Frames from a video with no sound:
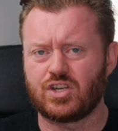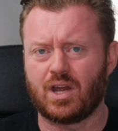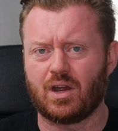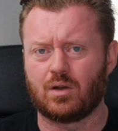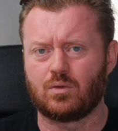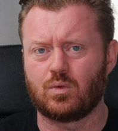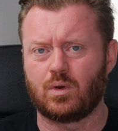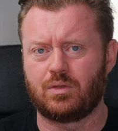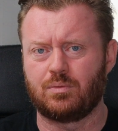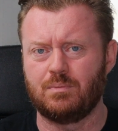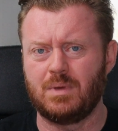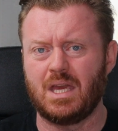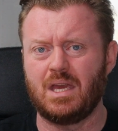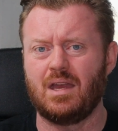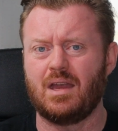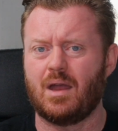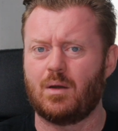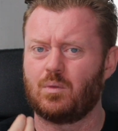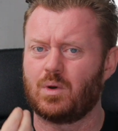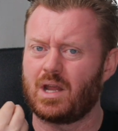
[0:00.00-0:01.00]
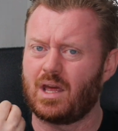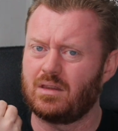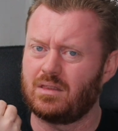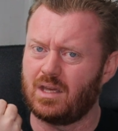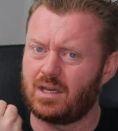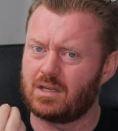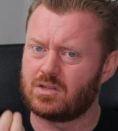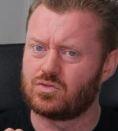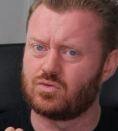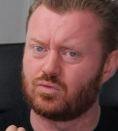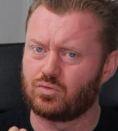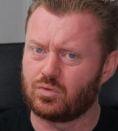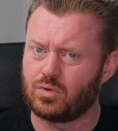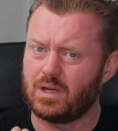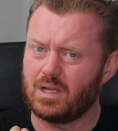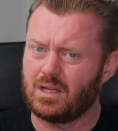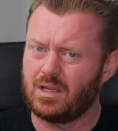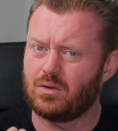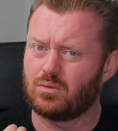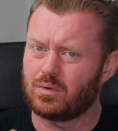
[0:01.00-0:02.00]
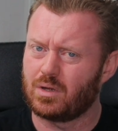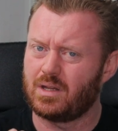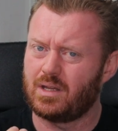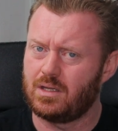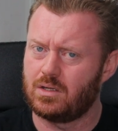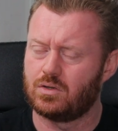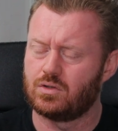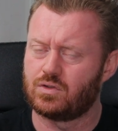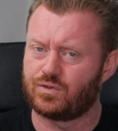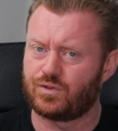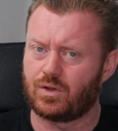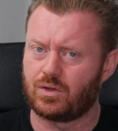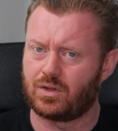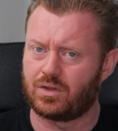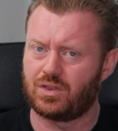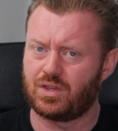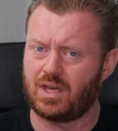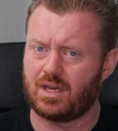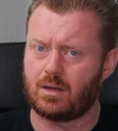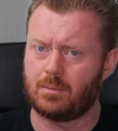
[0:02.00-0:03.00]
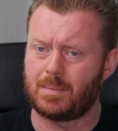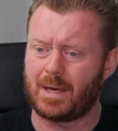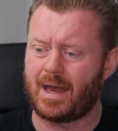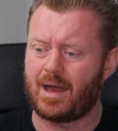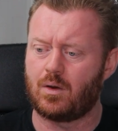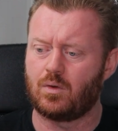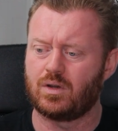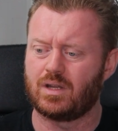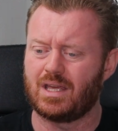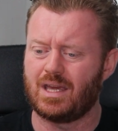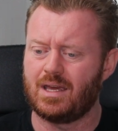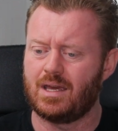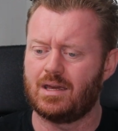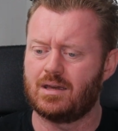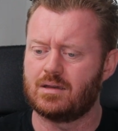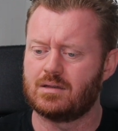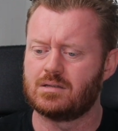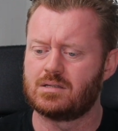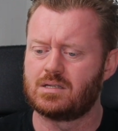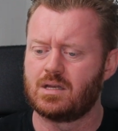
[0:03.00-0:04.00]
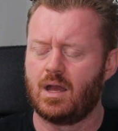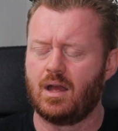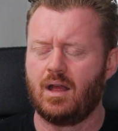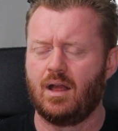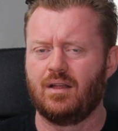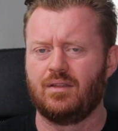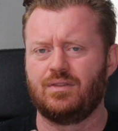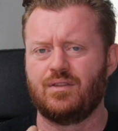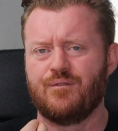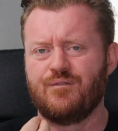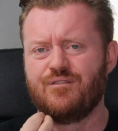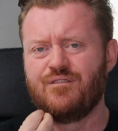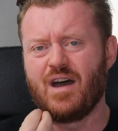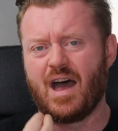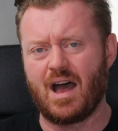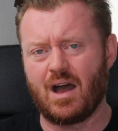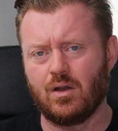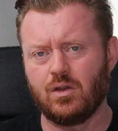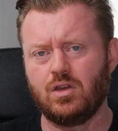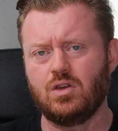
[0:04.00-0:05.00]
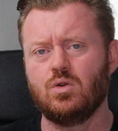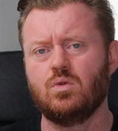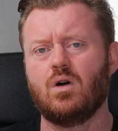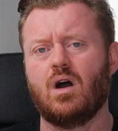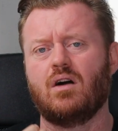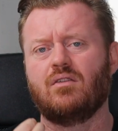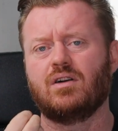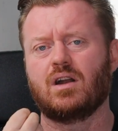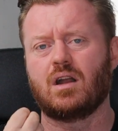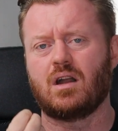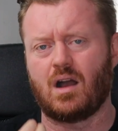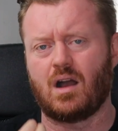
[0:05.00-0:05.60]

shared with me and what I think is really, really useful to think about is the value of a